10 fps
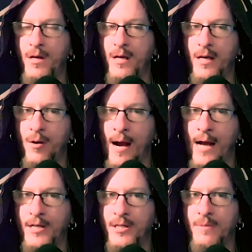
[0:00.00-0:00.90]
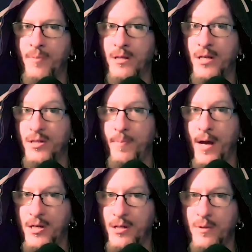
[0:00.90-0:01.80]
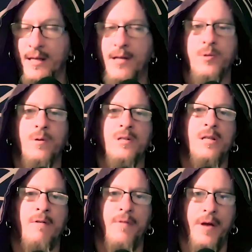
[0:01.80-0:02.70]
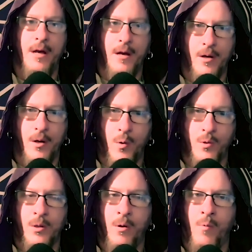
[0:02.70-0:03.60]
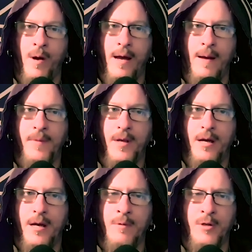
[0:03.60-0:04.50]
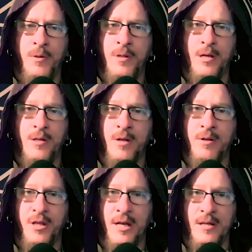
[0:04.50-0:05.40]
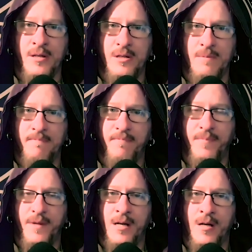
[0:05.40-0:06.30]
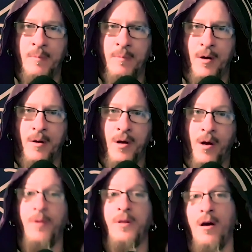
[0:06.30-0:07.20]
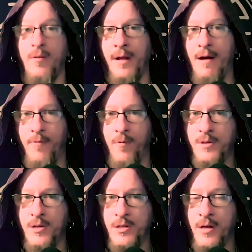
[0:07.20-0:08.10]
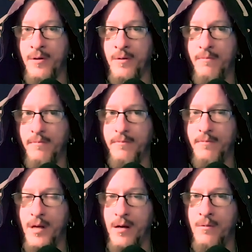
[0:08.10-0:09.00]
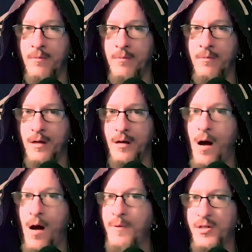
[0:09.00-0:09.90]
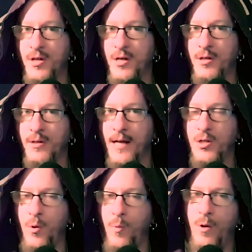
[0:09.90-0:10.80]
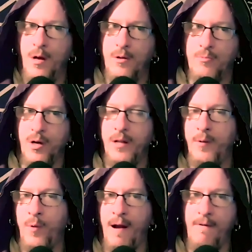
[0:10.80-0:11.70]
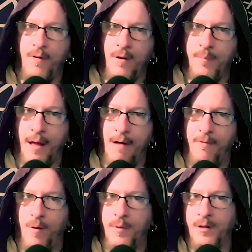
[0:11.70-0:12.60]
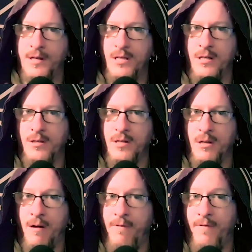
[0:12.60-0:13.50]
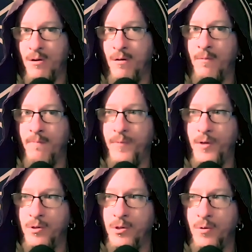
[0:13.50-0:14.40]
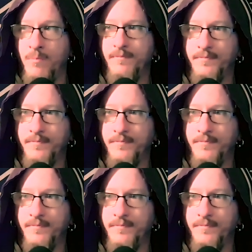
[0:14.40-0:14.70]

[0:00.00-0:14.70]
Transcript: interactions and participations with that sort of stuff goes a long way. And I'm sure that there's other things um, on, on, on the other platforms. There's other, you know, options that you can do that. So really, whatever platform you're listening to this on, if it's on YouTube,